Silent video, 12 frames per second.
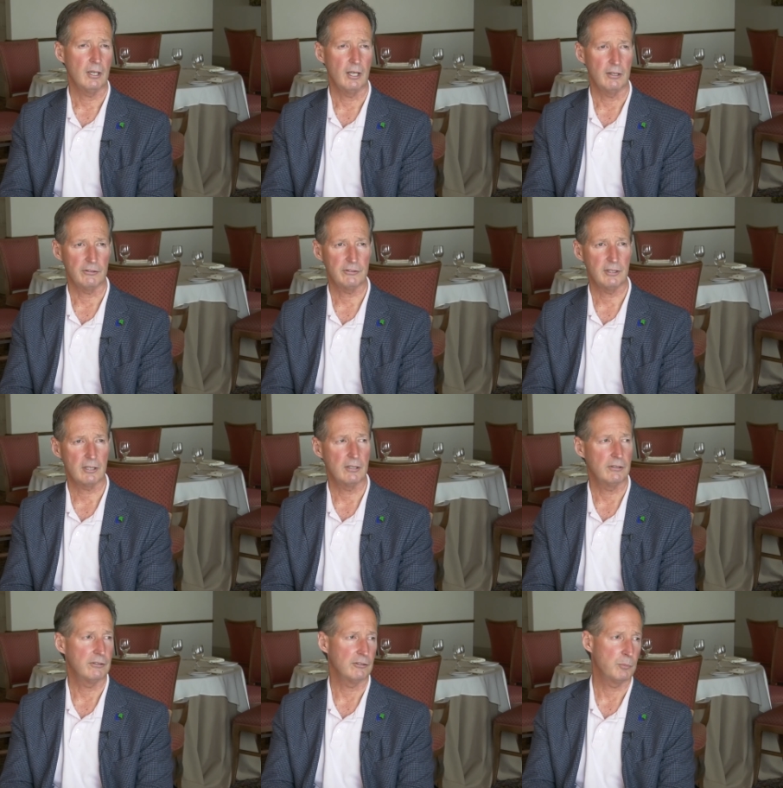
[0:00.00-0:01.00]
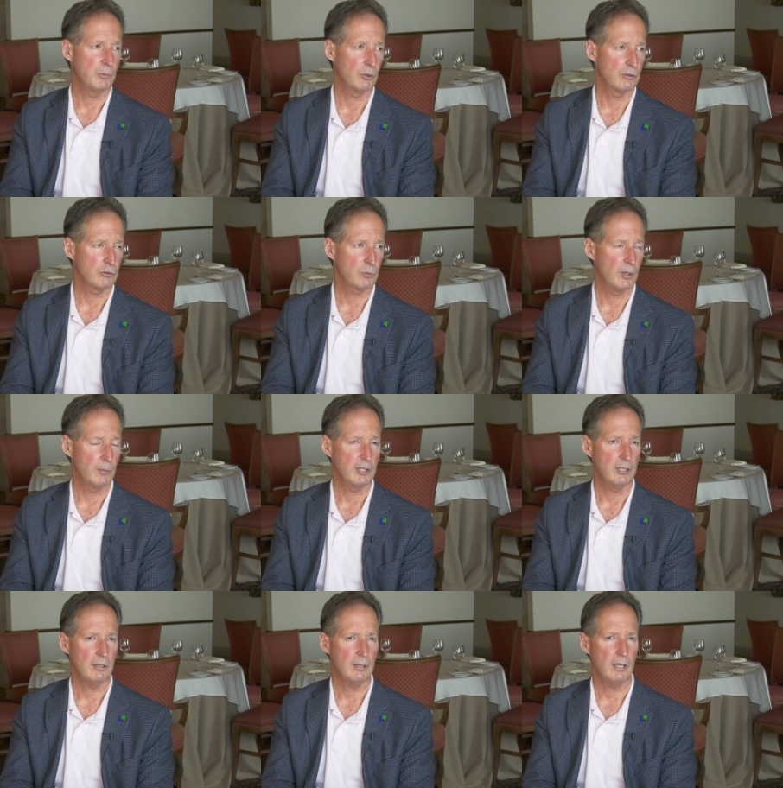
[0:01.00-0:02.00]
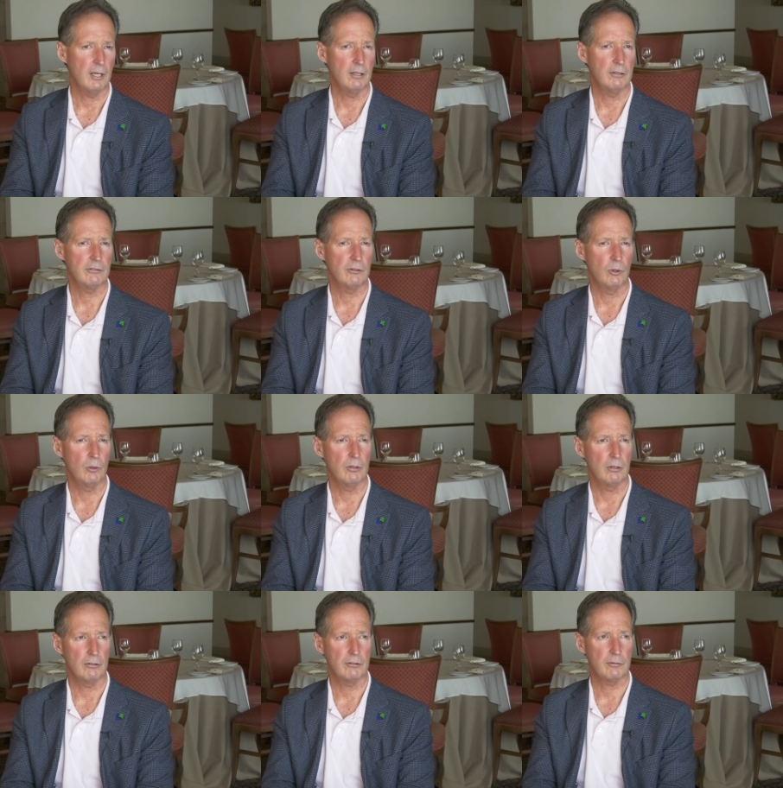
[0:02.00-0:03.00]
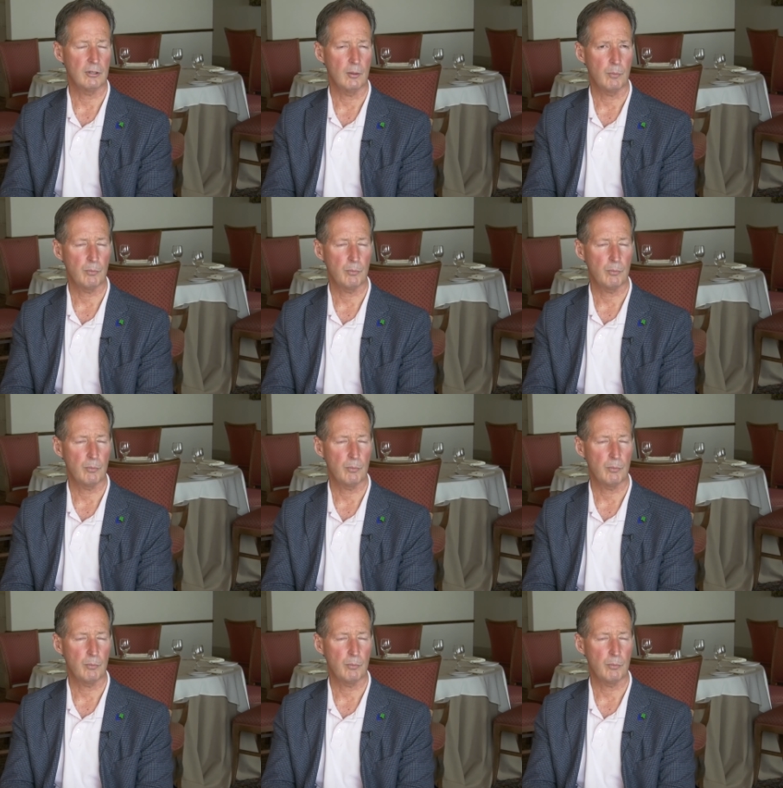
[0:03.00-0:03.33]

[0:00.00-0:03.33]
And the stick is this builder's remedy. And so there's uh,